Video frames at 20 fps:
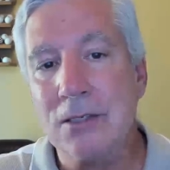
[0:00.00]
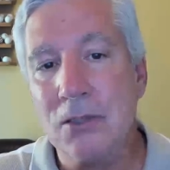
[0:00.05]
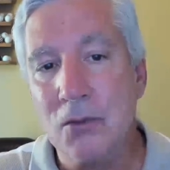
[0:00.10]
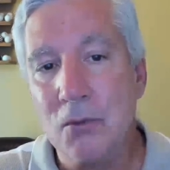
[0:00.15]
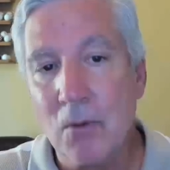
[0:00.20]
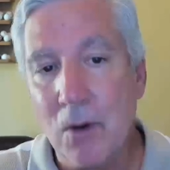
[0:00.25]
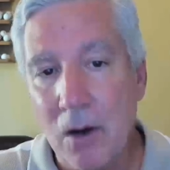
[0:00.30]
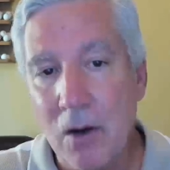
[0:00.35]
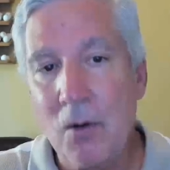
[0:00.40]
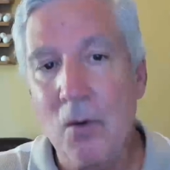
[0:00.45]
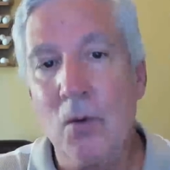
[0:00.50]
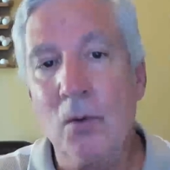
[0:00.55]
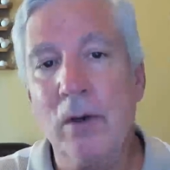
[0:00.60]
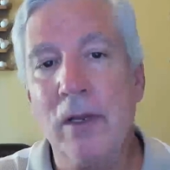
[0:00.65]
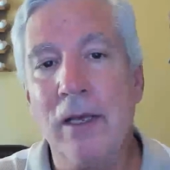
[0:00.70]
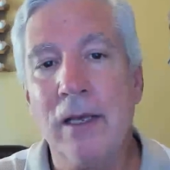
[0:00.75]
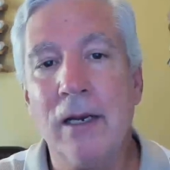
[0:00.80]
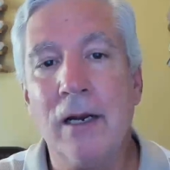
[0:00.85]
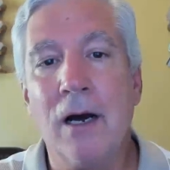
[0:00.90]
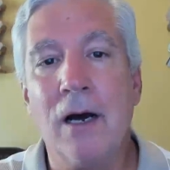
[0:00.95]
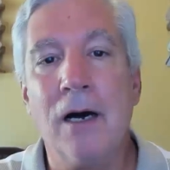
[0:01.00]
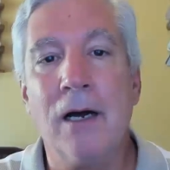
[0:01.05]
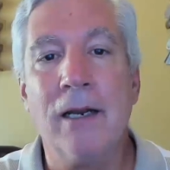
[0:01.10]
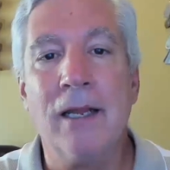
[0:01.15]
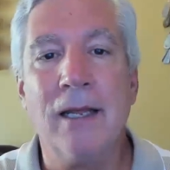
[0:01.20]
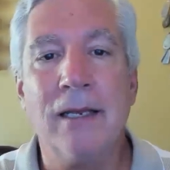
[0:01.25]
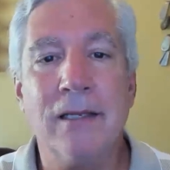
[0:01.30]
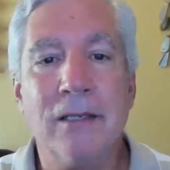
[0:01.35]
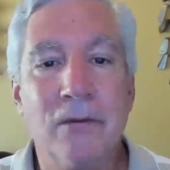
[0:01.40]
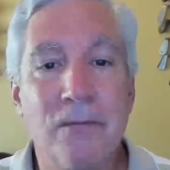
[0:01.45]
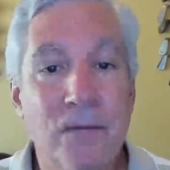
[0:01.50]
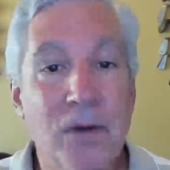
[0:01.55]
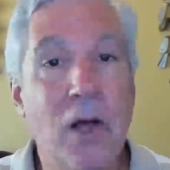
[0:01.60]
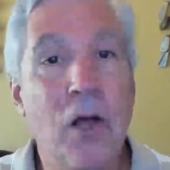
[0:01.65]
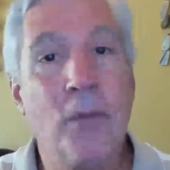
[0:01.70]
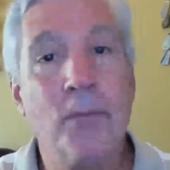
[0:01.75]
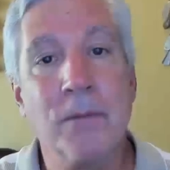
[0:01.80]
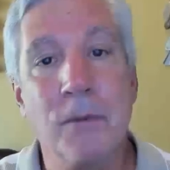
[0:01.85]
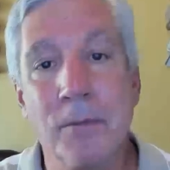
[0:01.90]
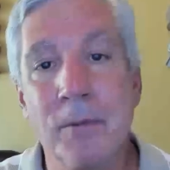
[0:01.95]
to hone in on and
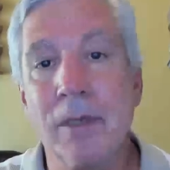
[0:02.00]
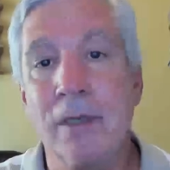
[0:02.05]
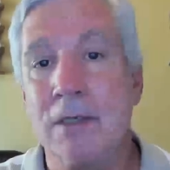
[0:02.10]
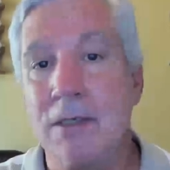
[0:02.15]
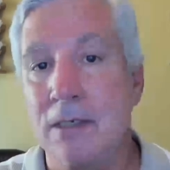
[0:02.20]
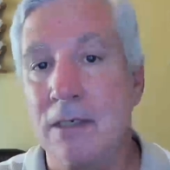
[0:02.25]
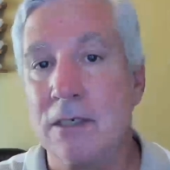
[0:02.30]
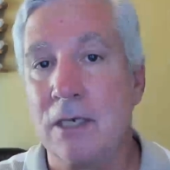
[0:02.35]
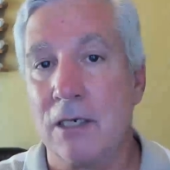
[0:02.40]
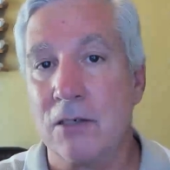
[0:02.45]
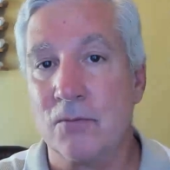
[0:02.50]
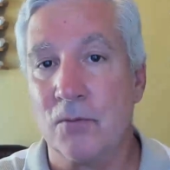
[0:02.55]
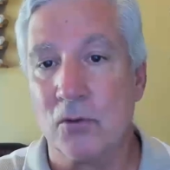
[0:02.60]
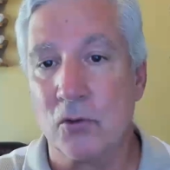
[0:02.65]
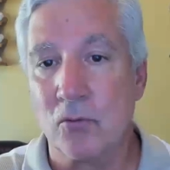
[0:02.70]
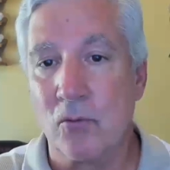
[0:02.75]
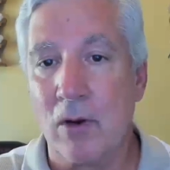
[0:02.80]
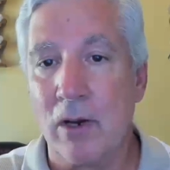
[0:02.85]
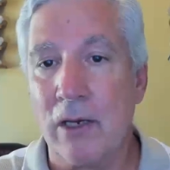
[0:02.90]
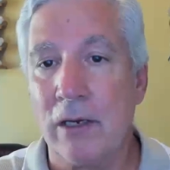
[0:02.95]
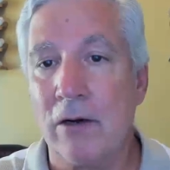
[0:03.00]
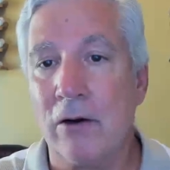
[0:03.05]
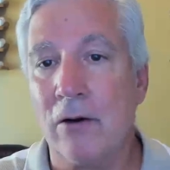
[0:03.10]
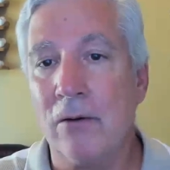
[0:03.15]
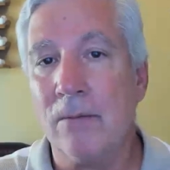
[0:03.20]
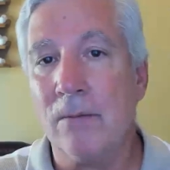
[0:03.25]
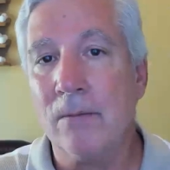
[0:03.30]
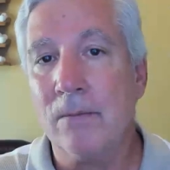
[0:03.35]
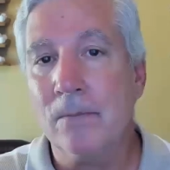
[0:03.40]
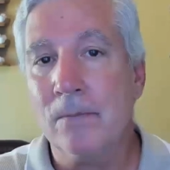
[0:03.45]
develop to be a successful trader.